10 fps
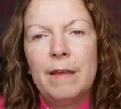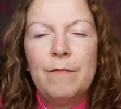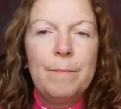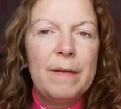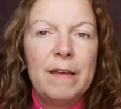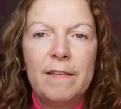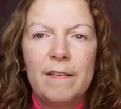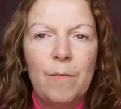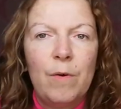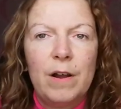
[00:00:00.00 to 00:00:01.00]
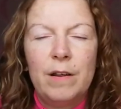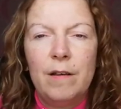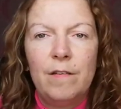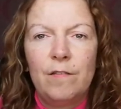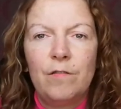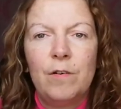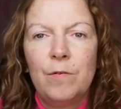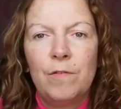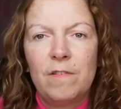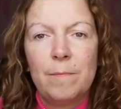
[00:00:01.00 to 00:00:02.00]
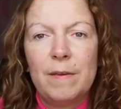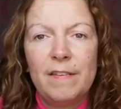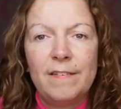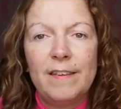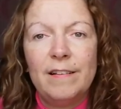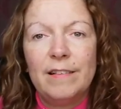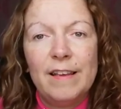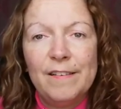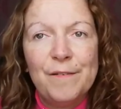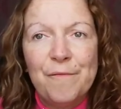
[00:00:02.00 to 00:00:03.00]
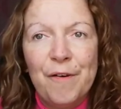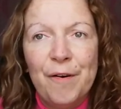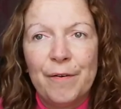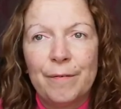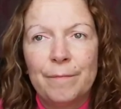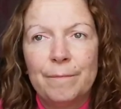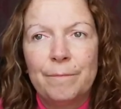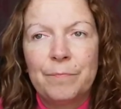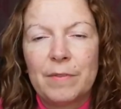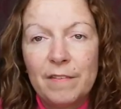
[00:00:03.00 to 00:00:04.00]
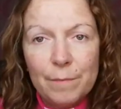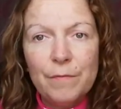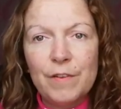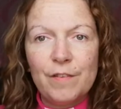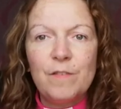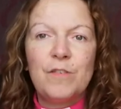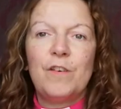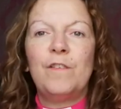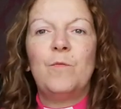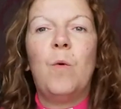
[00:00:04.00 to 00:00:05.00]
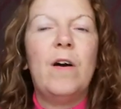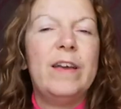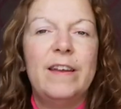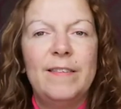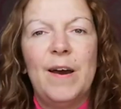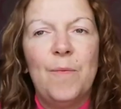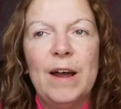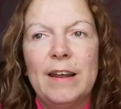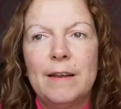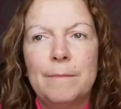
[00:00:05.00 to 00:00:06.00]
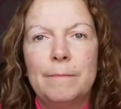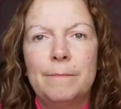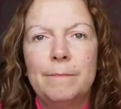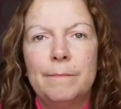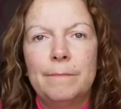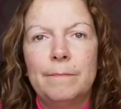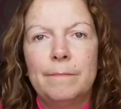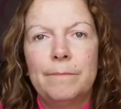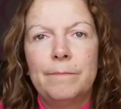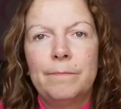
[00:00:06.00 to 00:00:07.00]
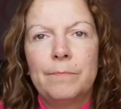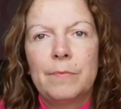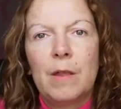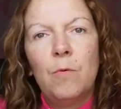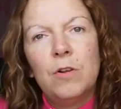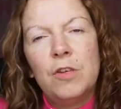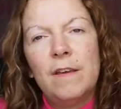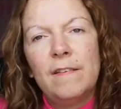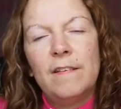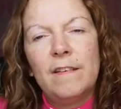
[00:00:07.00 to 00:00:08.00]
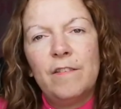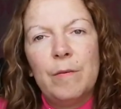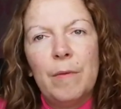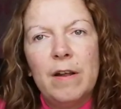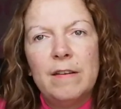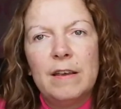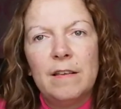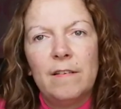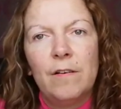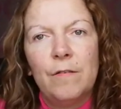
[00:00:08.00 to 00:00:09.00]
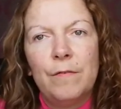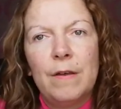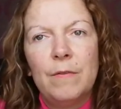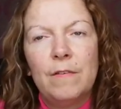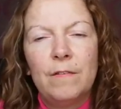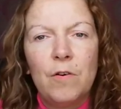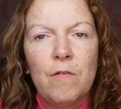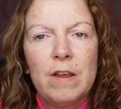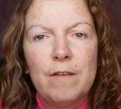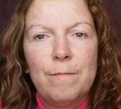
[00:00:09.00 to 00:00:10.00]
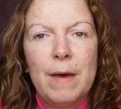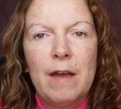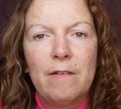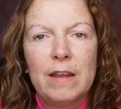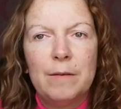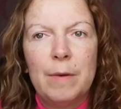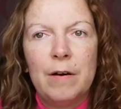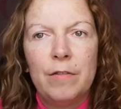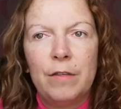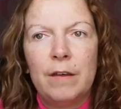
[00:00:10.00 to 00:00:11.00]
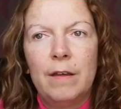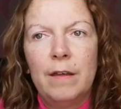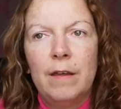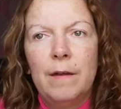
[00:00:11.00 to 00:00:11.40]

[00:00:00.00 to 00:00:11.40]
Even being someone who struggles to be still isn't wrong. Some of us are just wired that way. What Jesus is reminding us of in the story of Mary and Martha